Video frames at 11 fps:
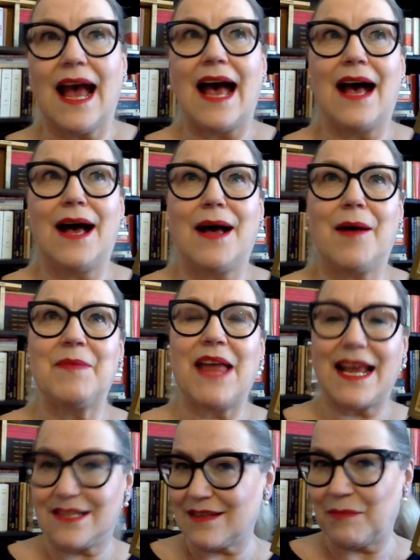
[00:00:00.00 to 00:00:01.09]
um, there
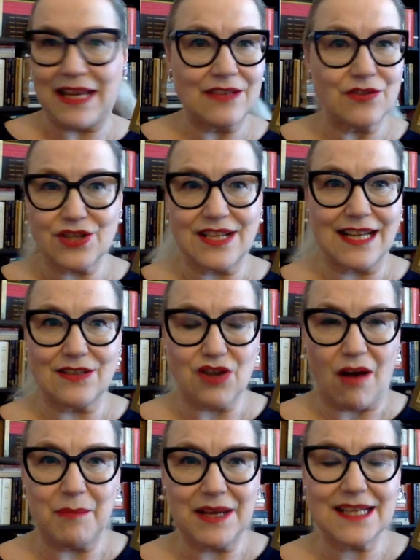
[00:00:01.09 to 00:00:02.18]
has some interesting
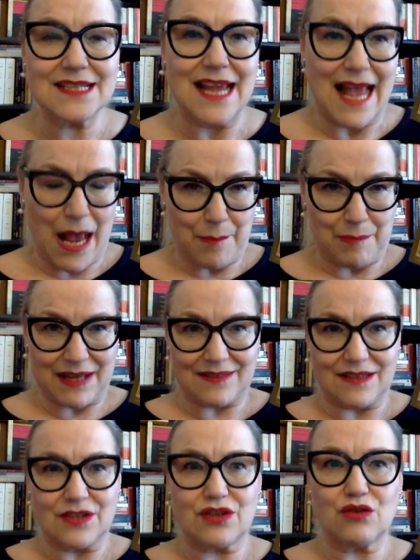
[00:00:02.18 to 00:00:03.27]
topics, but
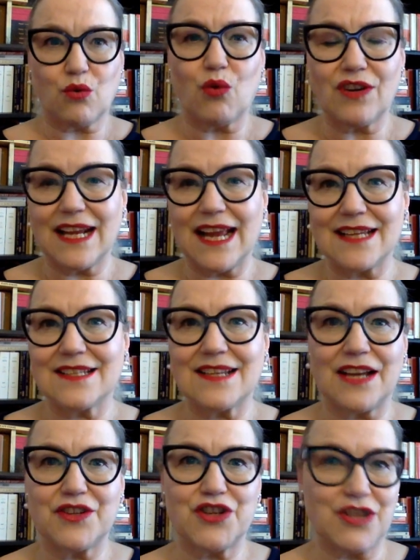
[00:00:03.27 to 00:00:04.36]
the story as
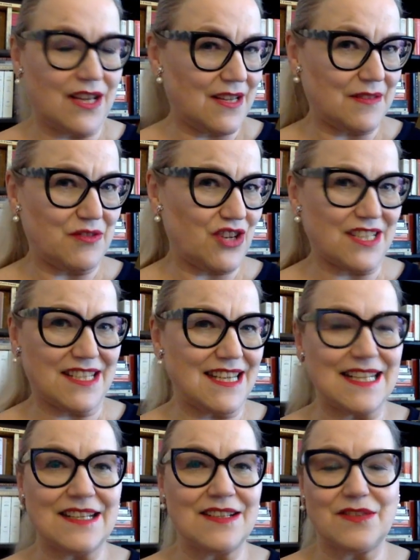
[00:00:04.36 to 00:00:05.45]
such uh, just
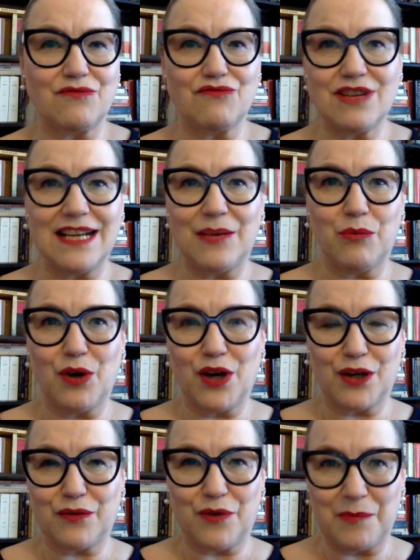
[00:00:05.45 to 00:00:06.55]
didn't really
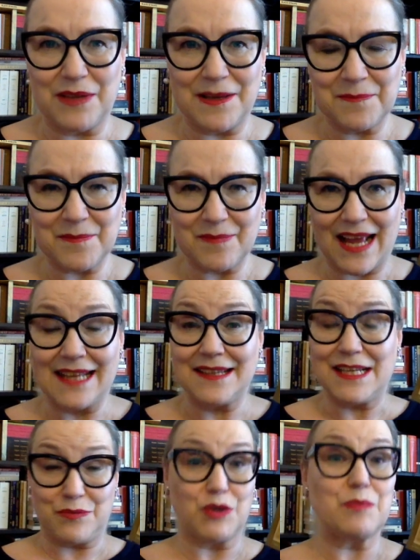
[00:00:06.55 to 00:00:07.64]
work for me. And
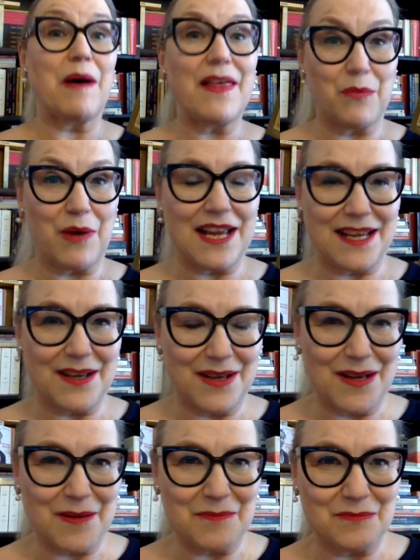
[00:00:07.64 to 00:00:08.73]
this was, by the way,
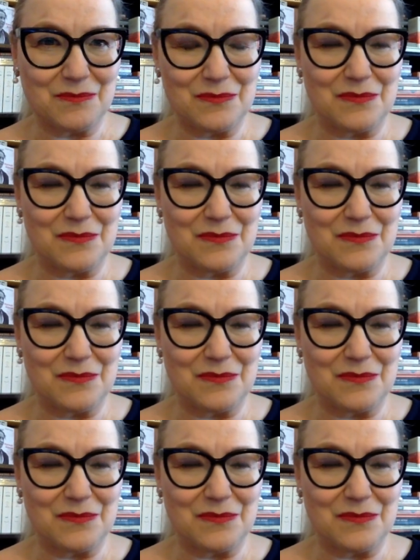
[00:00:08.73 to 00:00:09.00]
um,